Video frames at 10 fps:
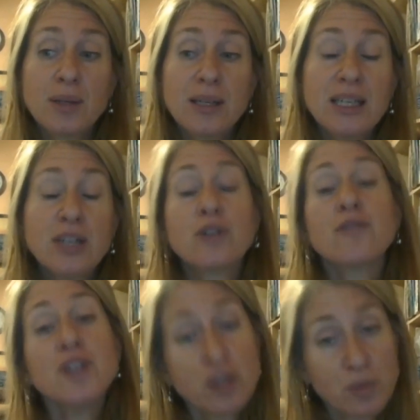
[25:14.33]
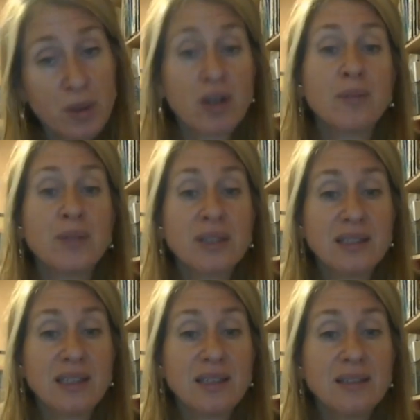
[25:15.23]
interferes with our
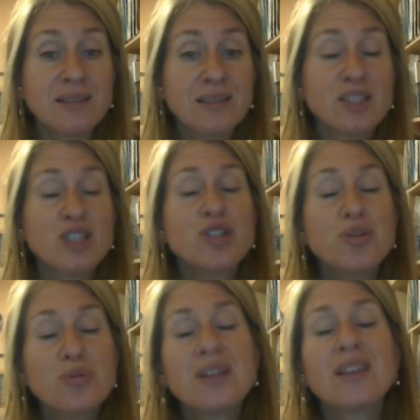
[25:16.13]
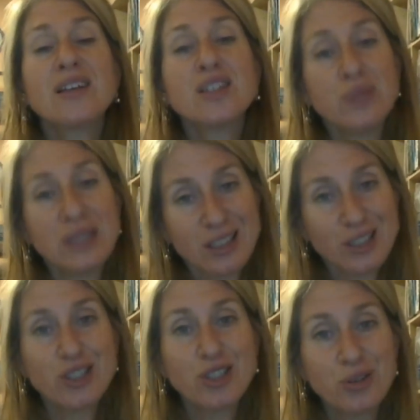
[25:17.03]
ability to do the things we need
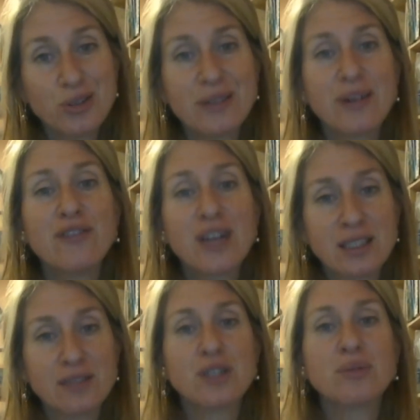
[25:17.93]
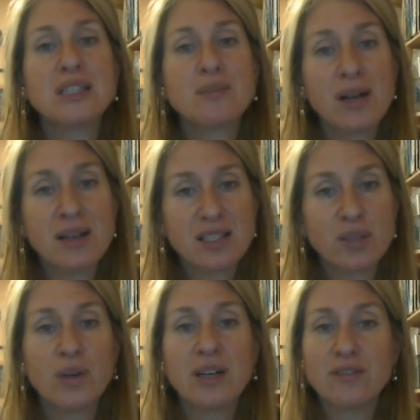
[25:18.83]
to do to effectively respond to
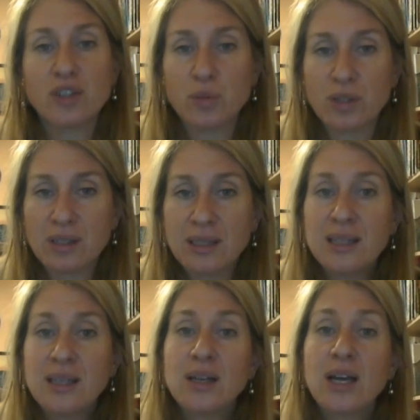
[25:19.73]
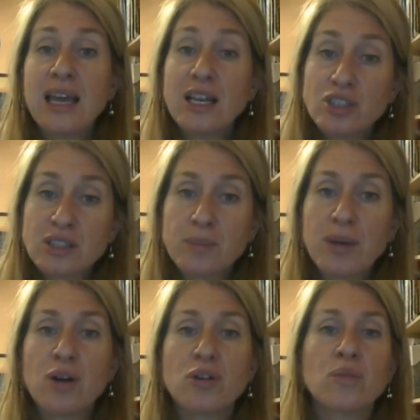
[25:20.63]
whatever we're anxious
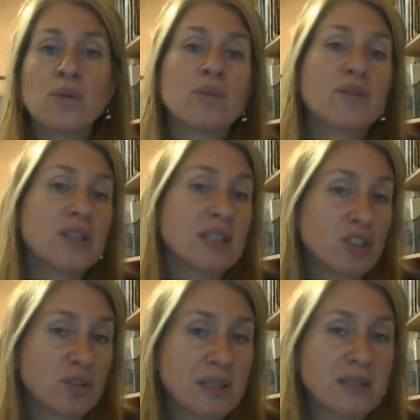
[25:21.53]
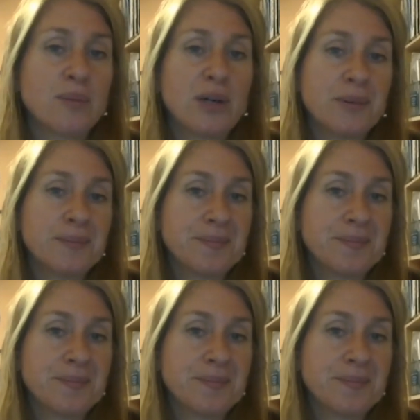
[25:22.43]
about or what we're feeling stressed about.